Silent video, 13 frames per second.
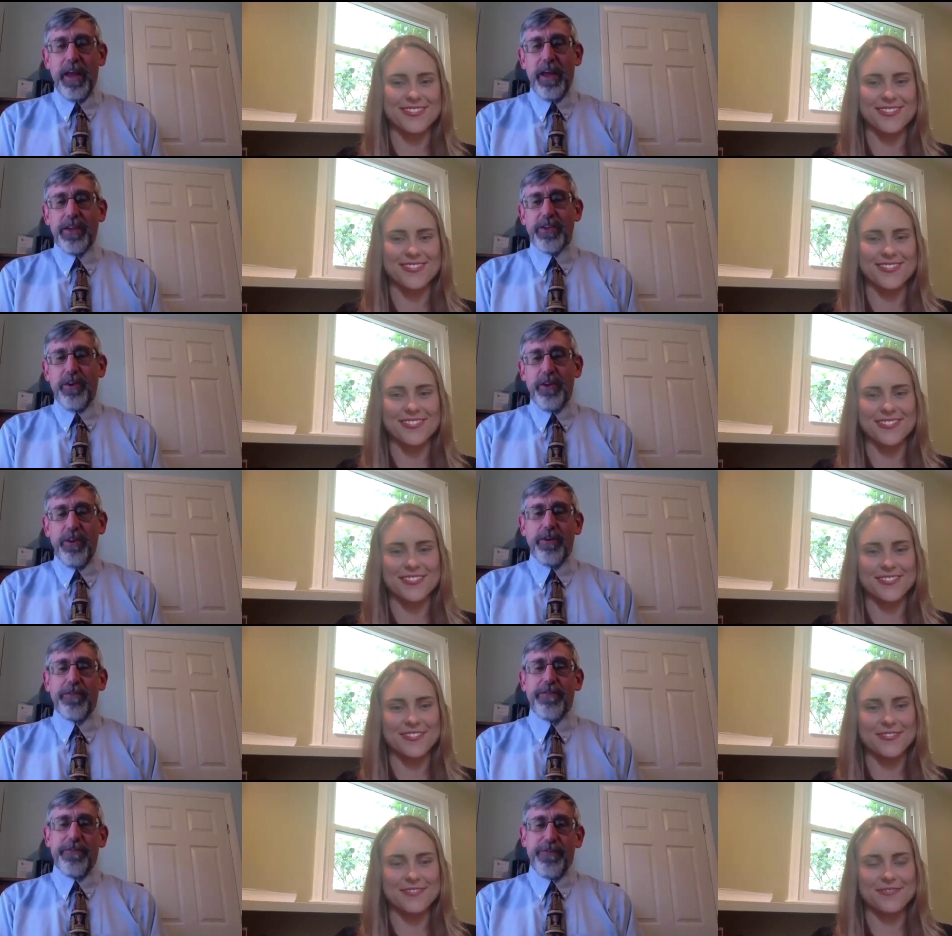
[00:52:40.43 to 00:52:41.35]
Speaker 1: So
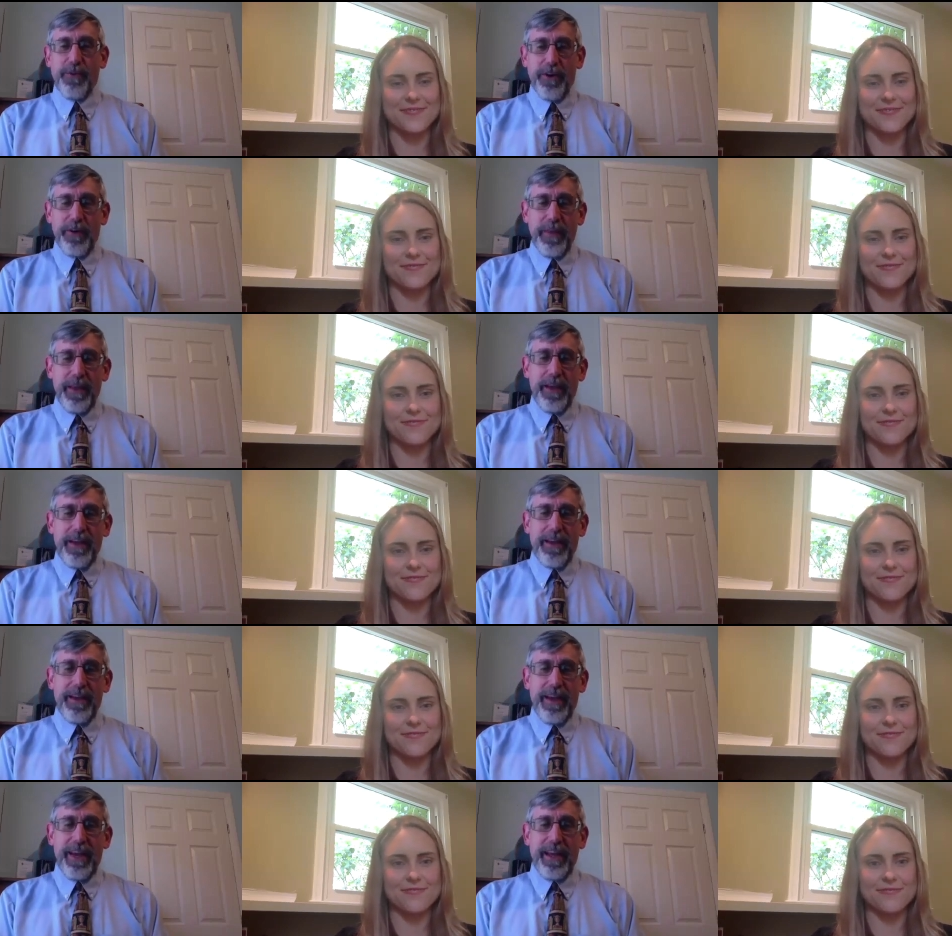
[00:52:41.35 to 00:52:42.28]
look for
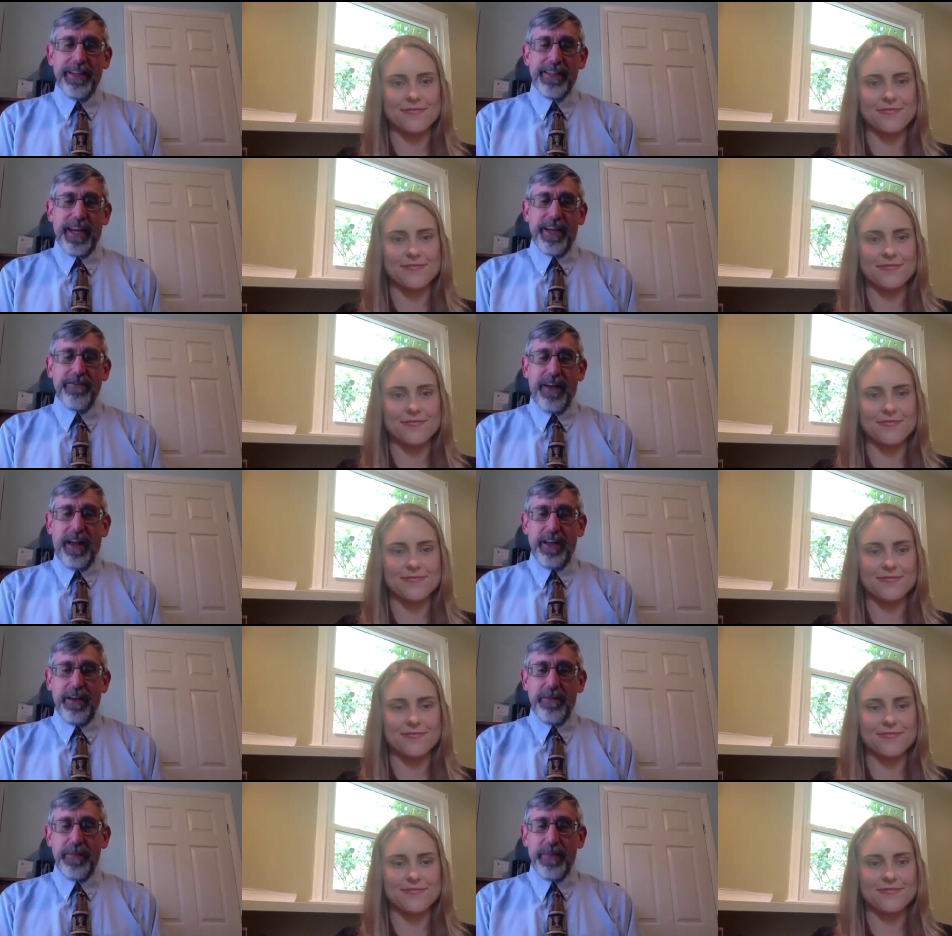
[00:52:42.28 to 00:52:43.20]
a, a second
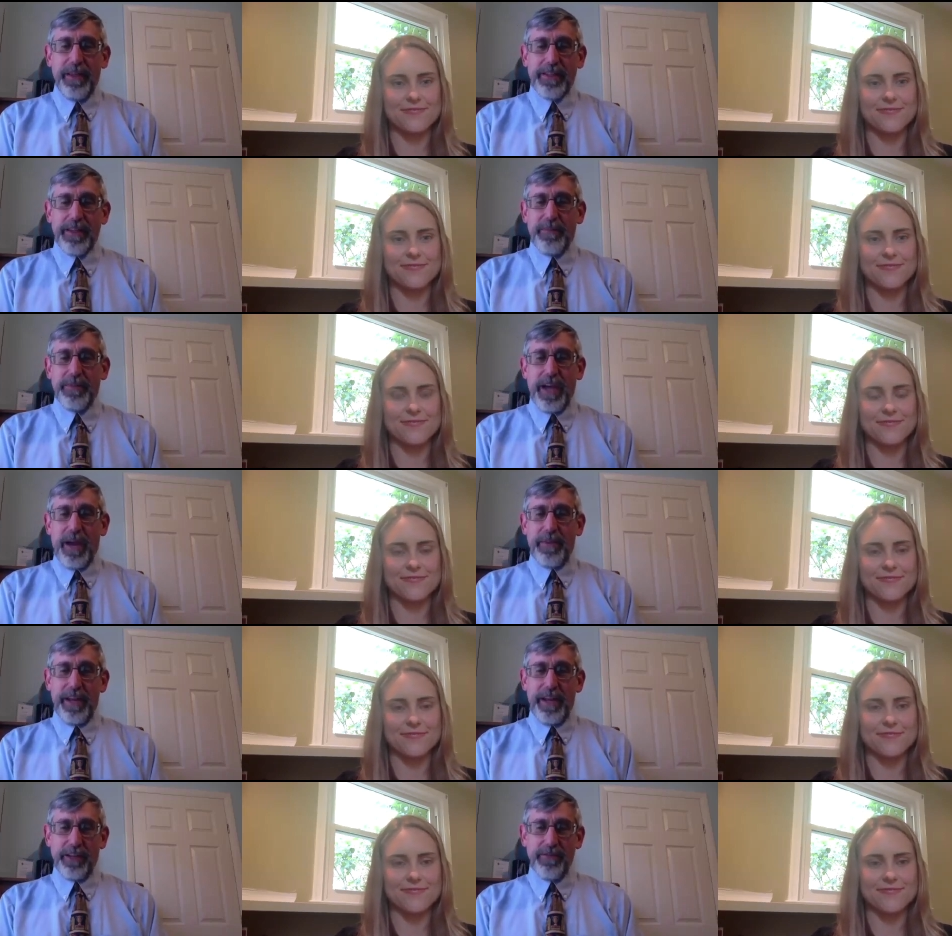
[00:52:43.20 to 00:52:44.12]
volume sometime in the
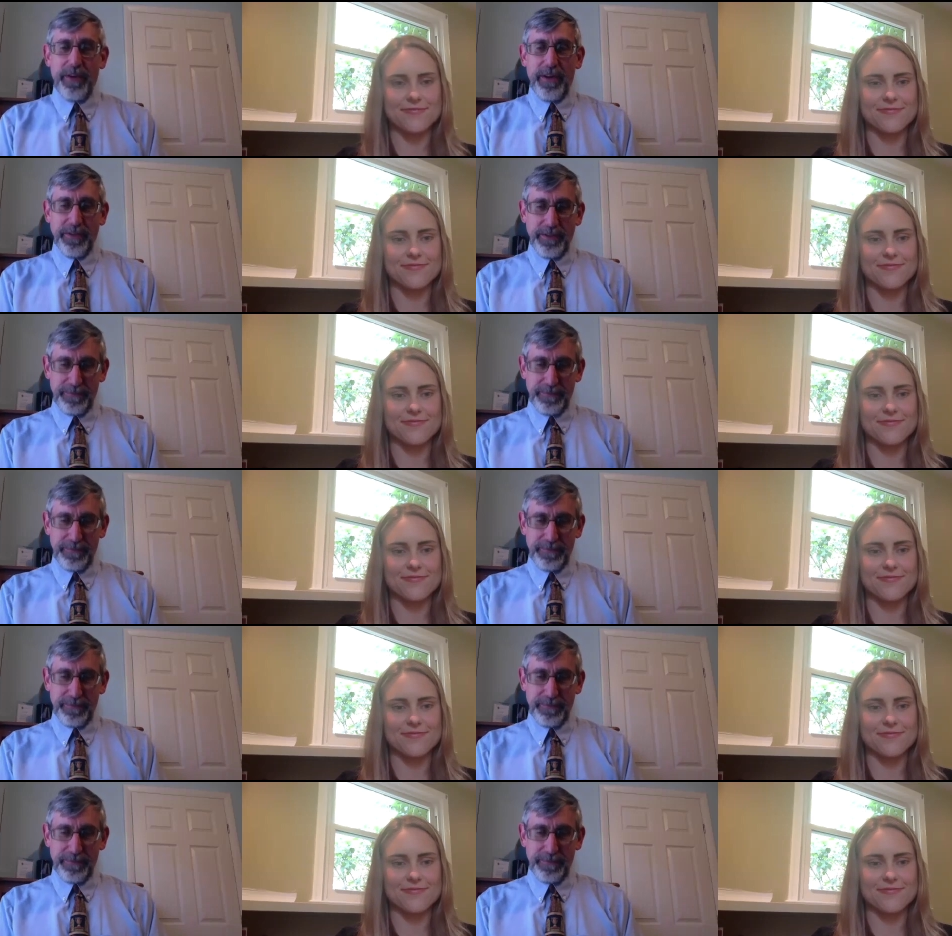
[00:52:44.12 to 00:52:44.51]
next few years.